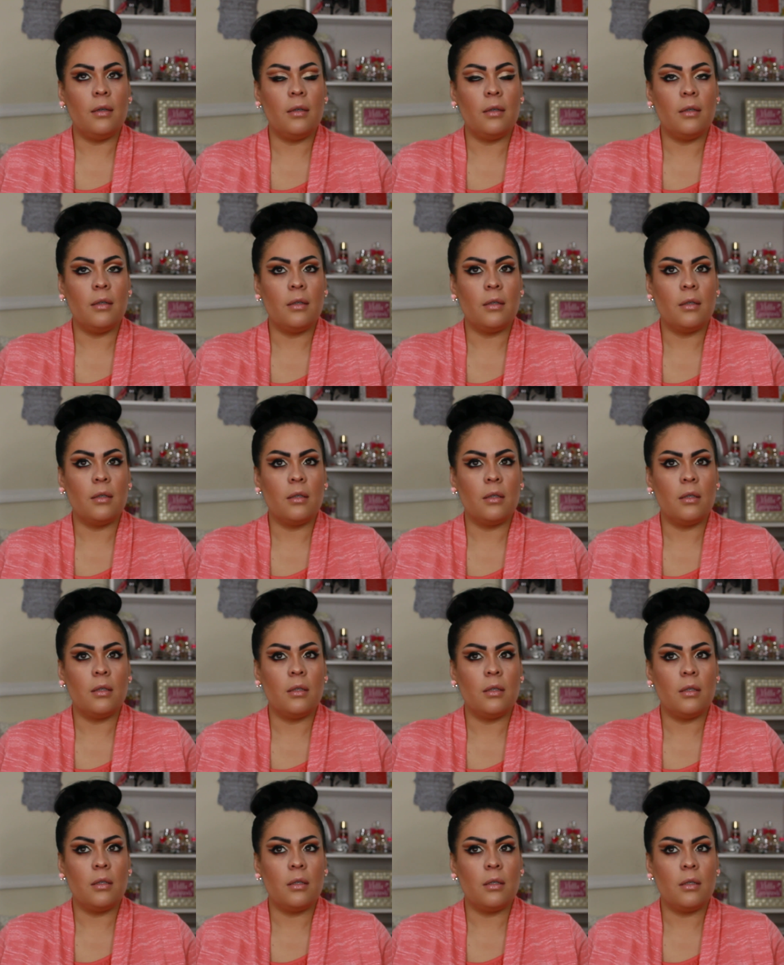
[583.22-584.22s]

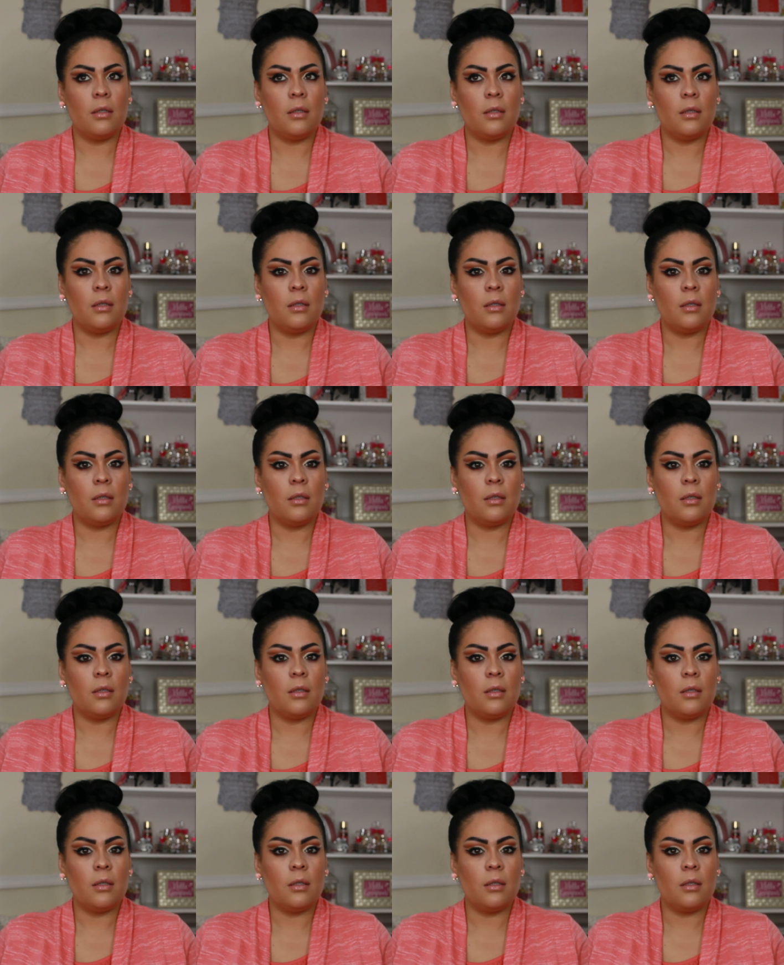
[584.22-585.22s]

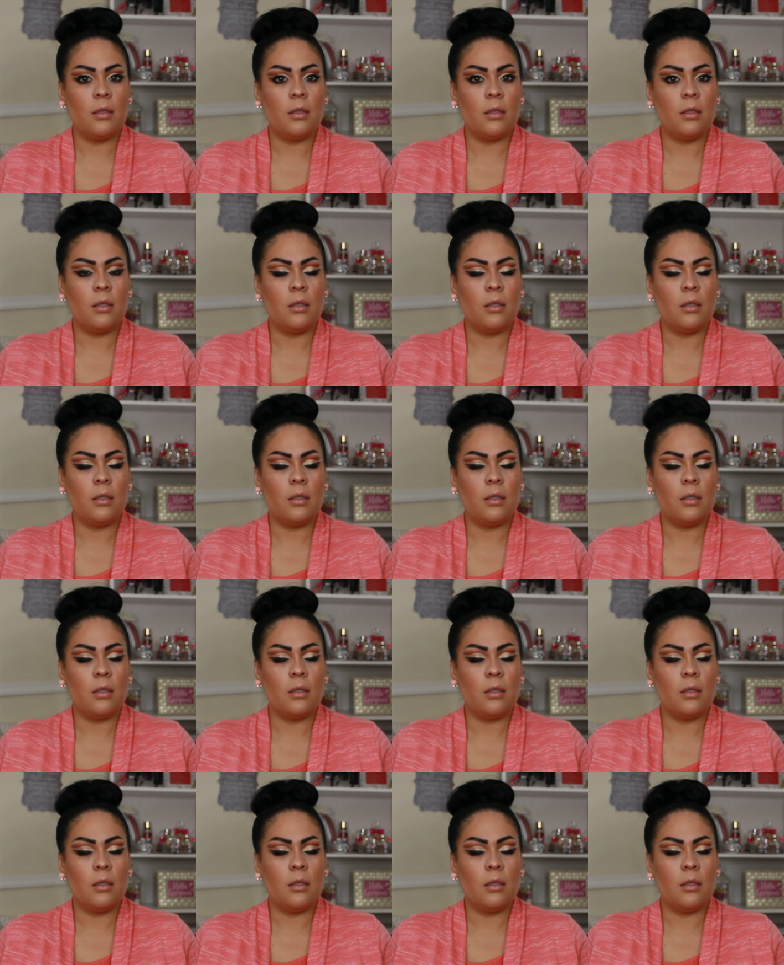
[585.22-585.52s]
Nothing is said.